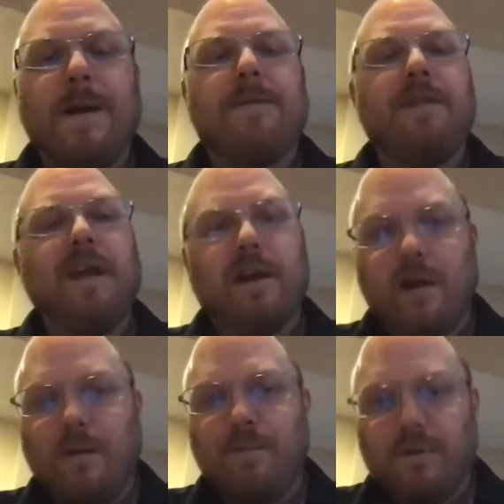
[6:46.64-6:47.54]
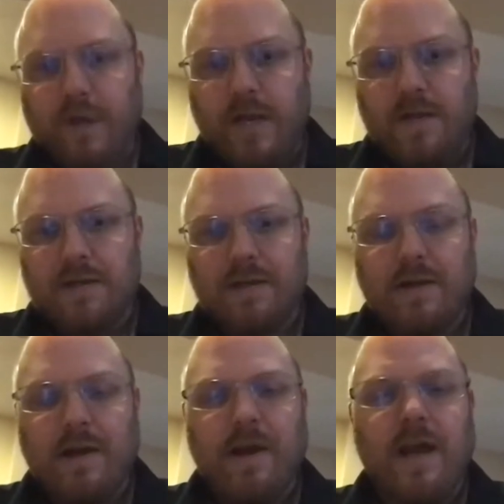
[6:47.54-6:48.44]
The incomplete,
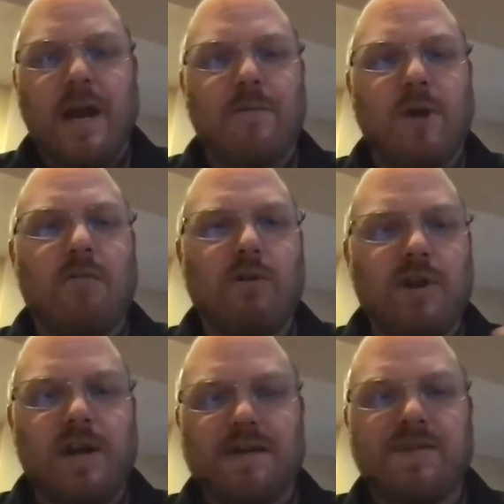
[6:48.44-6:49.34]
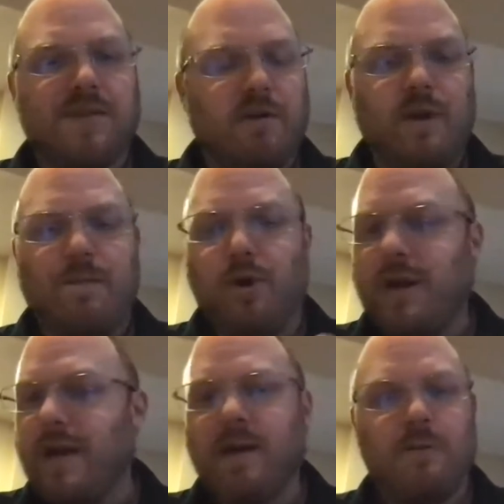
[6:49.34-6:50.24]
and I'm not looking necessarily to put
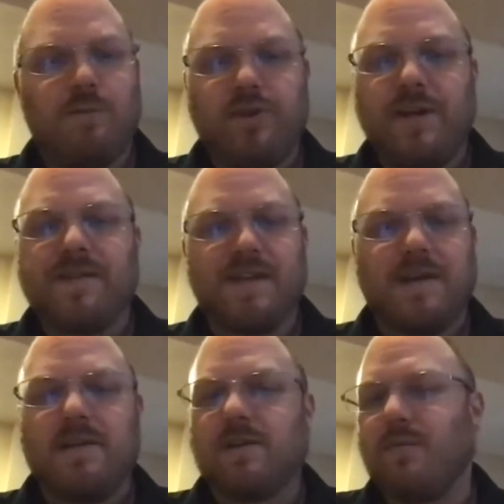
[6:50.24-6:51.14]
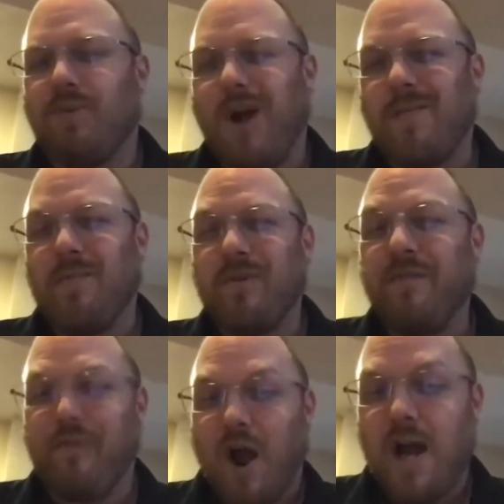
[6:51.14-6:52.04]
incompletes in until probably
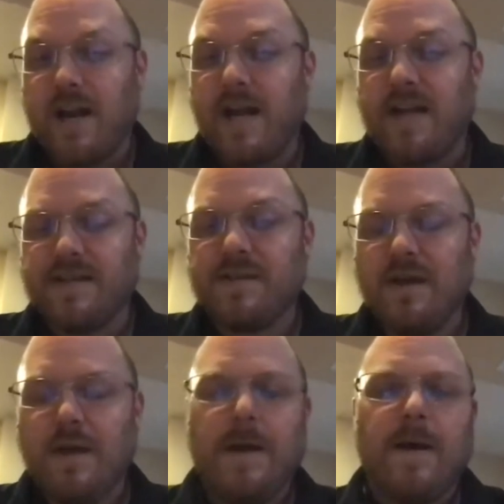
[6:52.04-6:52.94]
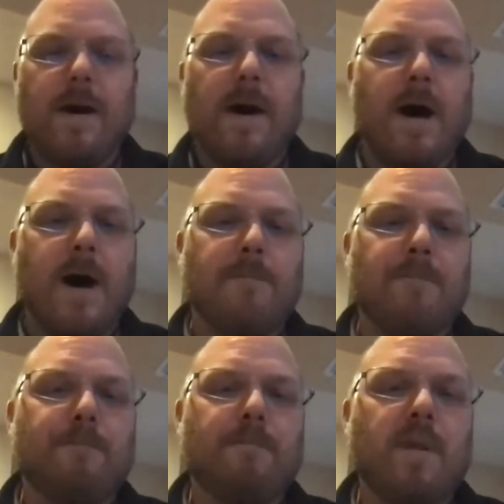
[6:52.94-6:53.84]
Fridays.
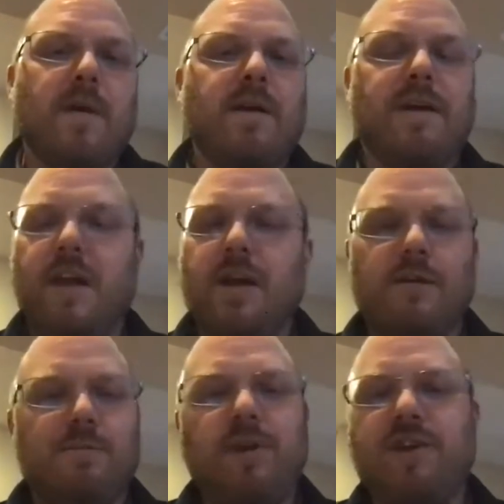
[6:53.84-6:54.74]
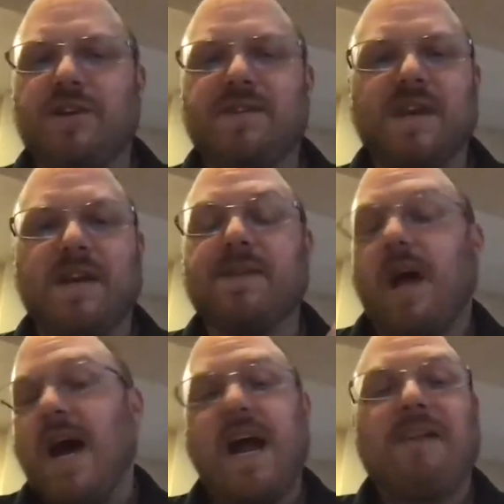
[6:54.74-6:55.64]
And the incomplete just says,
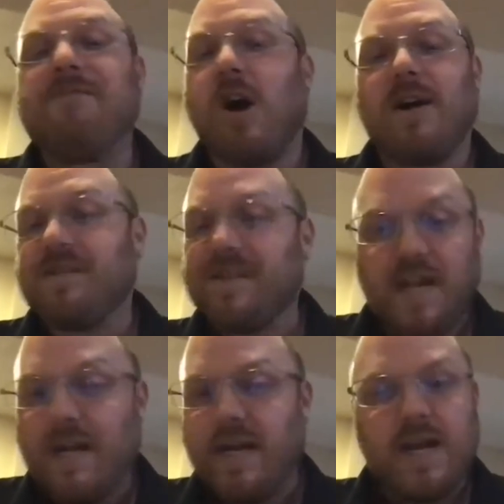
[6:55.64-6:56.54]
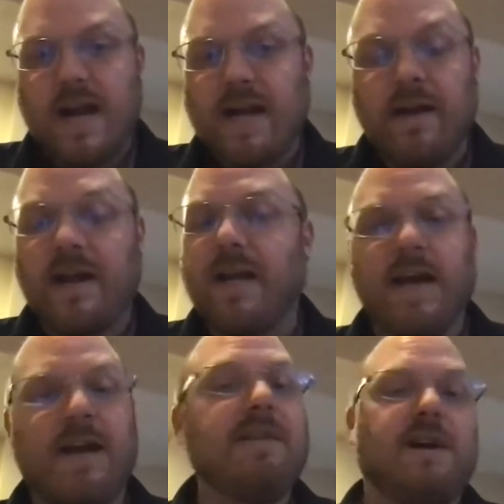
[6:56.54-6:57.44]
I have not seen it yet.
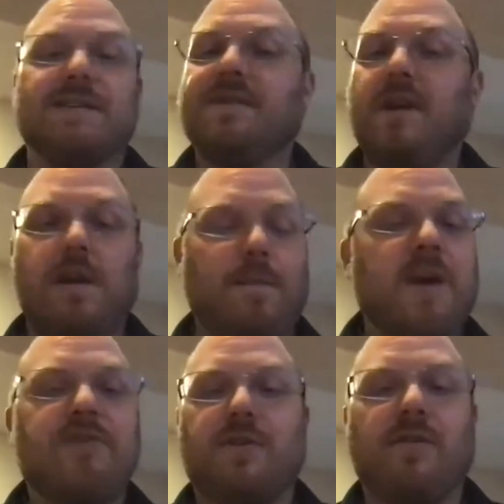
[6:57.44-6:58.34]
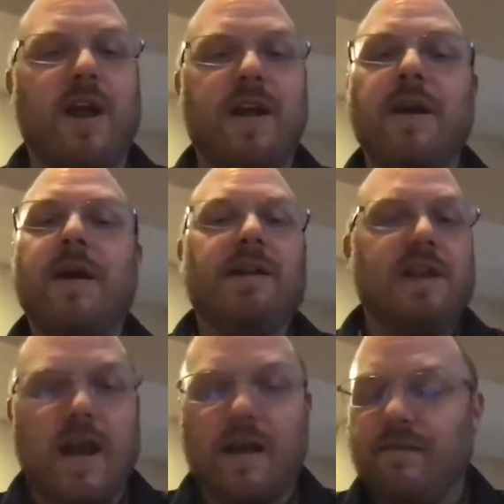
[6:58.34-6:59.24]
Again, it doesn't impact your grade
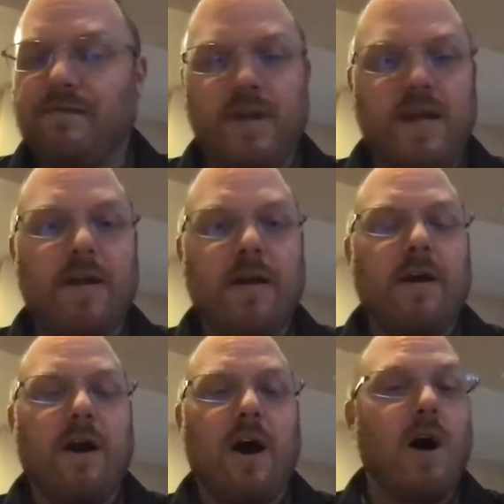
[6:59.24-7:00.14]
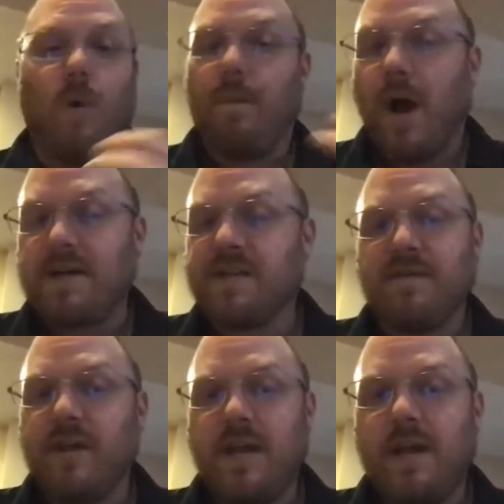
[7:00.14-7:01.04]
negatively or
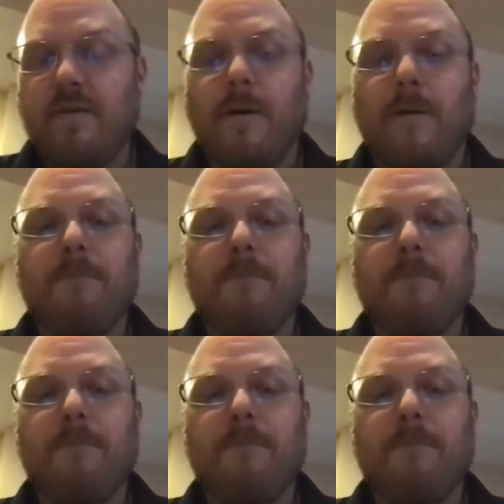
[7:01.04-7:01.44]
positively either.